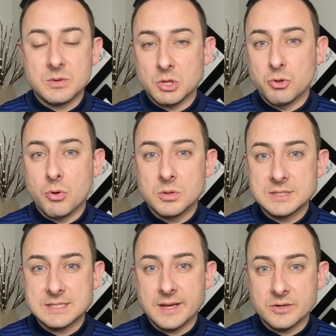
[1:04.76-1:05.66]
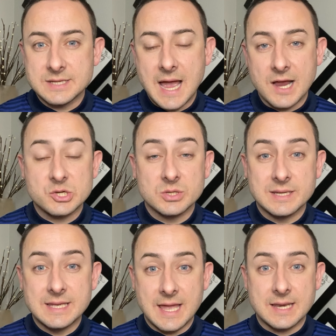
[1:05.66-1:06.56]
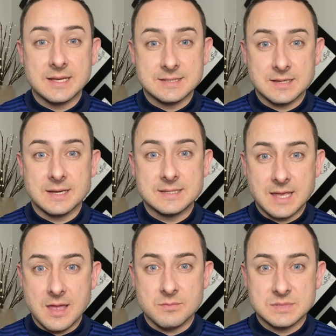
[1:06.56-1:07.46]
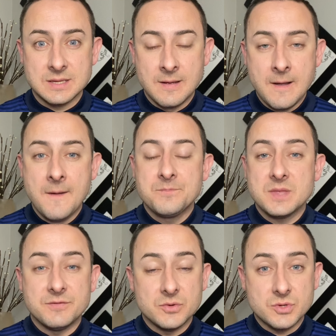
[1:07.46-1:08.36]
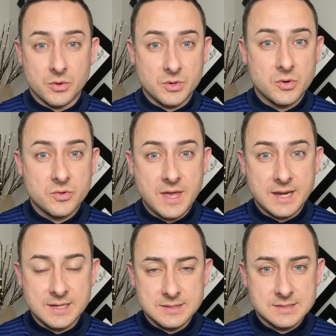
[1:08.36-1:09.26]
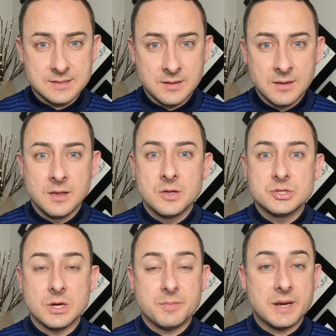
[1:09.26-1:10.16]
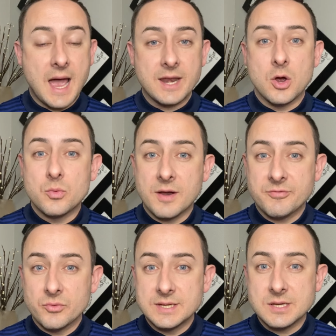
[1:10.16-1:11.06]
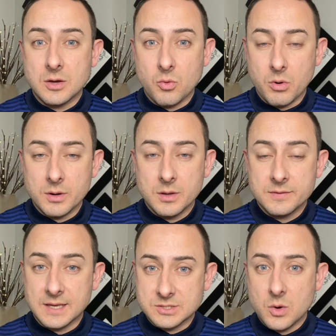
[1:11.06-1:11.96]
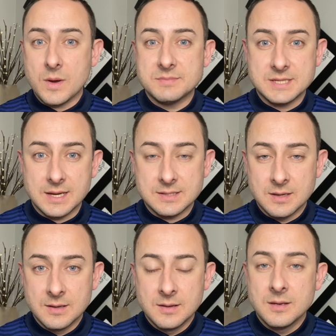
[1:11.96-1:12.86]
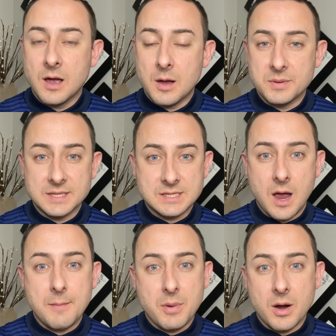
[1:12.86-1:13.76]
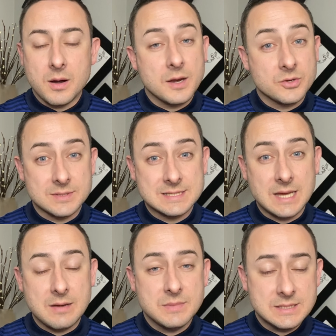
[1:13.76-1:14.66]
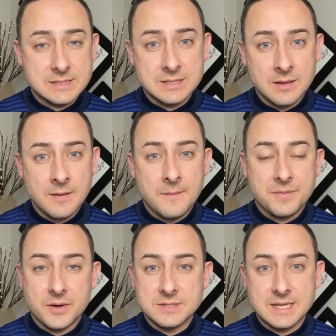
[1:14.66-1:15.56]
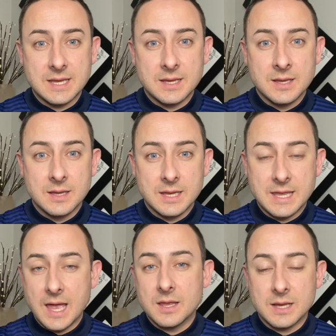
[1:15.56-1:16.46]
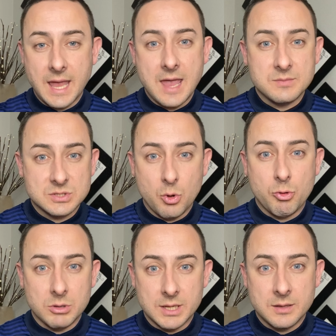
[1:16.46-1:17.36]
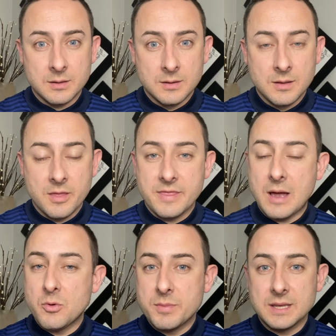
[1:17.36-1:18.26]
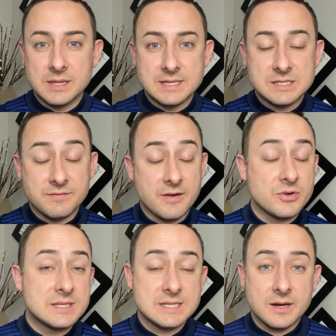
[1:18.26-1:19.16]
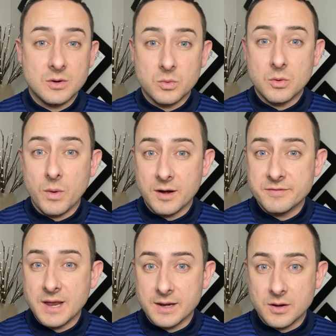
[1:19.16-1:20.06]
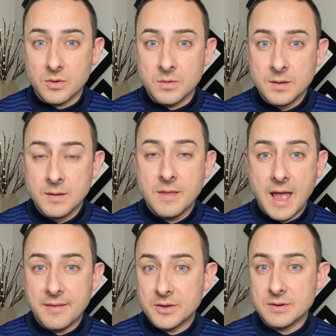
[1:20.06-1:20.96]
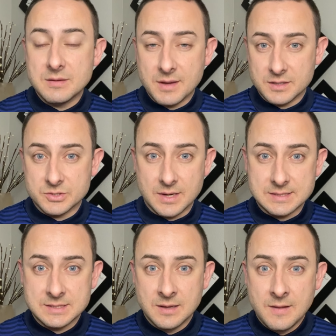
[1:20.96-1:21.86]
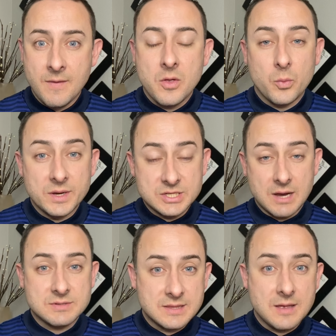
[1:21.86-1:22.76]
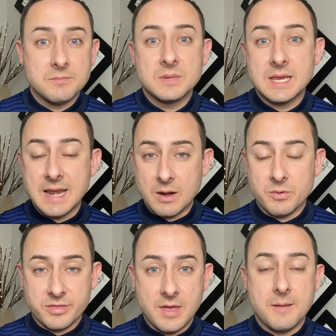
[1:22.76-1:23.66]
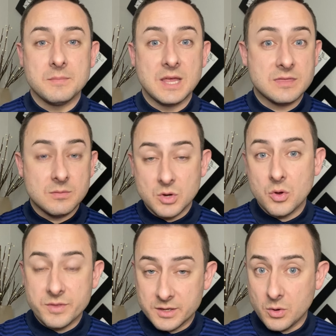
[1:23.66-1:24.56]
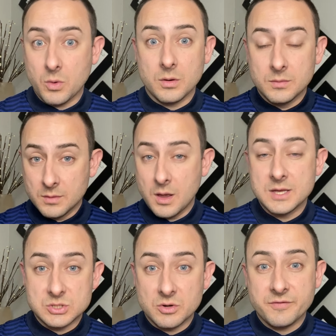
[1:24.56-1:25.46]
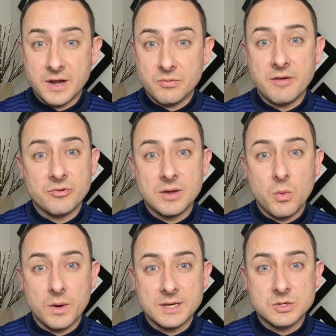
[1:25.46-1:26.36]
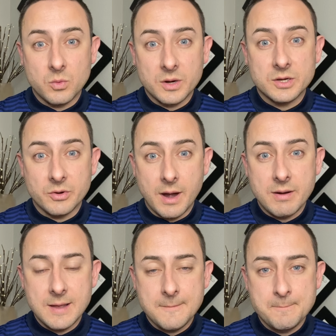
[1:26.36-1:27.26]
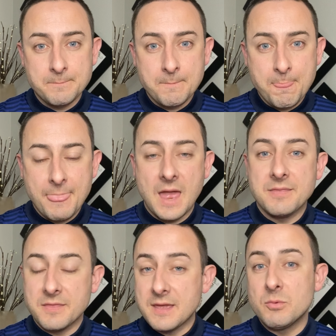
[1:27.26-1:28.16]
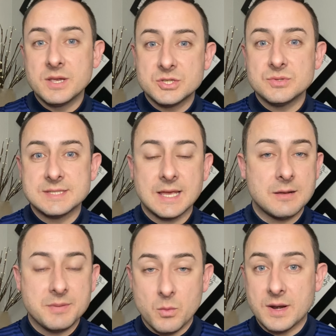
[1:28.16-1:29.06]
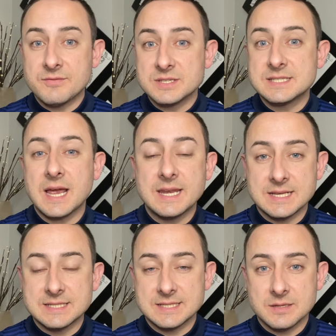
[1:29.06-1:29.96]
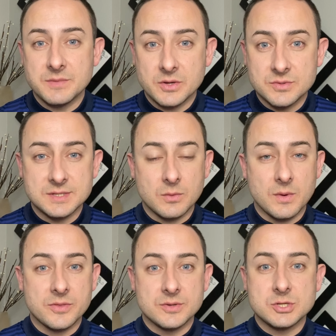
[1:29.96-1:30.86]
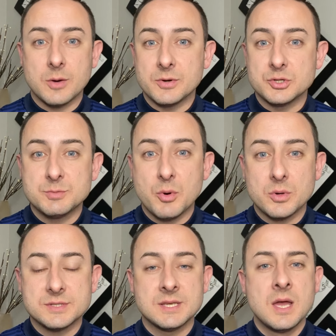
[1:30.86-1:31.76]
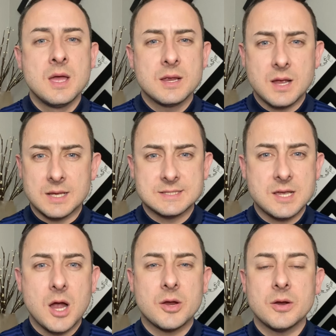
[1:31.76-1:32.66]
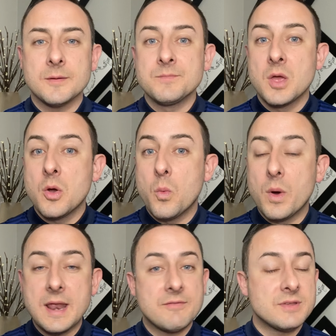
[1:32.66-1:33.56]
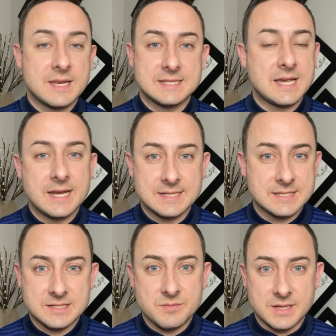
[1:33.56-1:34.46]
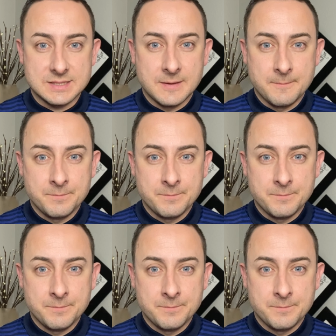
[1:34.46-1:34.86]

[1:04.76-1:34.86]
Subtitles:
with a local assigner to actually get assigned games. If you don't know who that is, jump on idahoreferee.org. That's our website. Up in the top bar under assignments, there is a Get Games Locally. That will be a list of every assigner we're aware of in Idaho and their email address. Reach out to them, connect with them, let them know that you're a certified referee wanting to work in your area, and then they will get you set up in whatever signing system they're using, whether it's Arbiter Sports, Got Soccer, whatever that assigning system is.